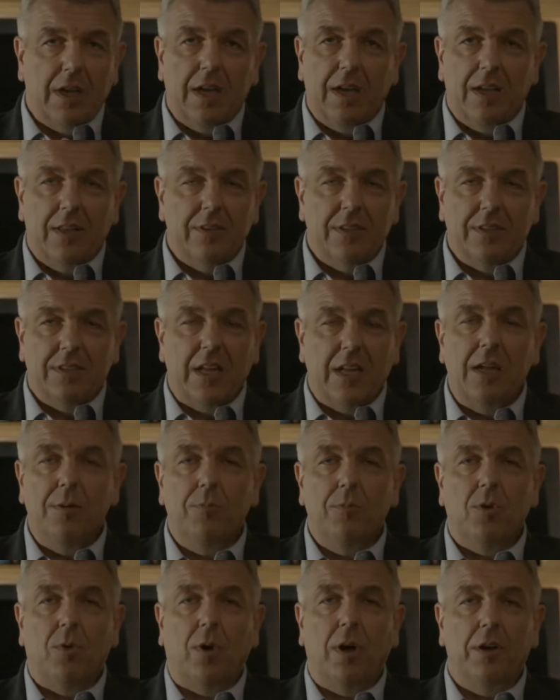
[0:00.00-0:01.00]
the same
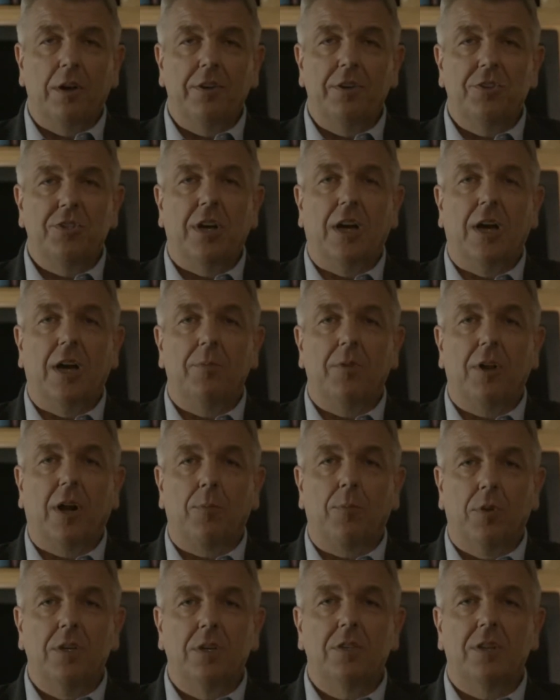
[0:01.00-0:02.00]
quality job that our
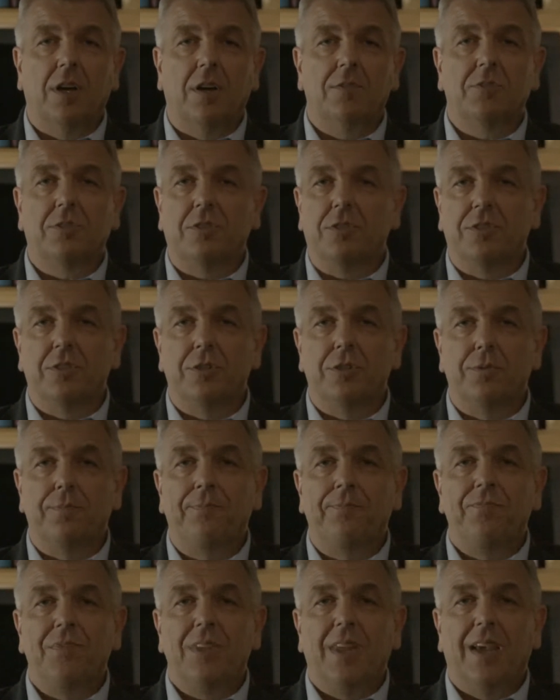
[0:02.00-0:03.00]
police officers do,
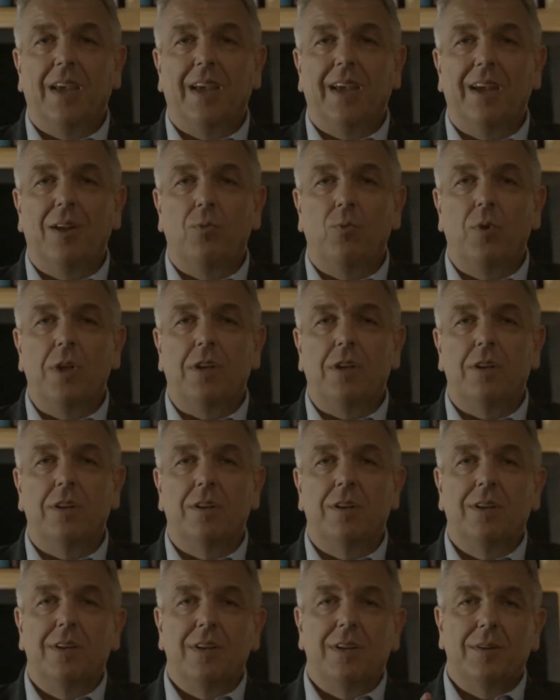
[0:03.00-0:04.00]
and we could,
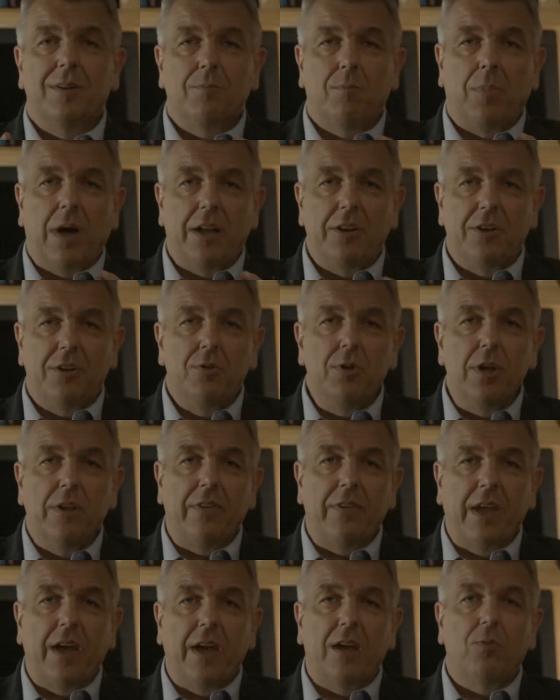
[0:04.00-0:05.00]
by doing
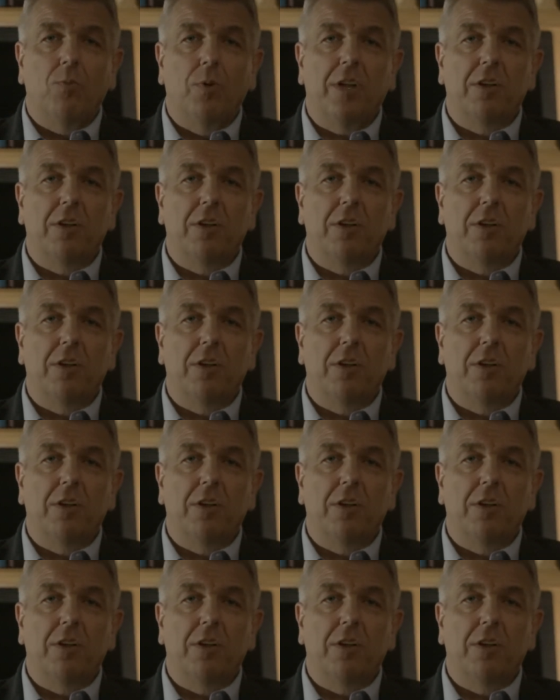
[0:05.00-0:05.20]
that, we could